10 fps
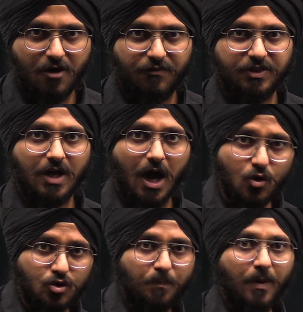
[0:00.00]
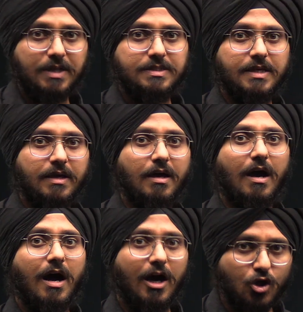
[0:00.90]
without passing
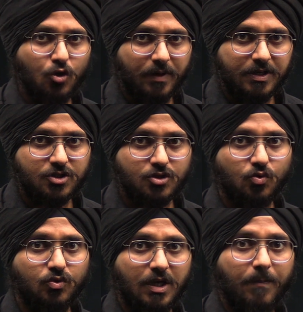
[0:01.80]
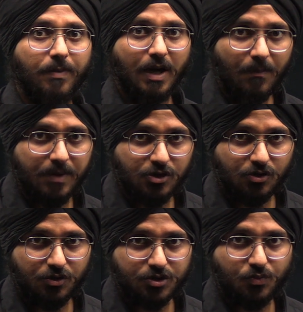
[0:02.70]
arguments to the
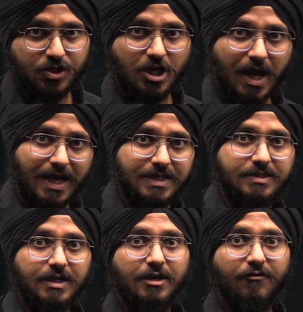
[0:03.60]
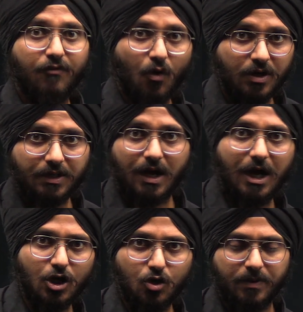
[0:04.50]
parameters which has the default
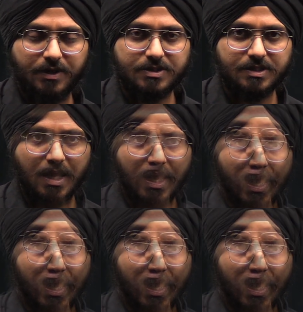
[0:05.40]
arguments,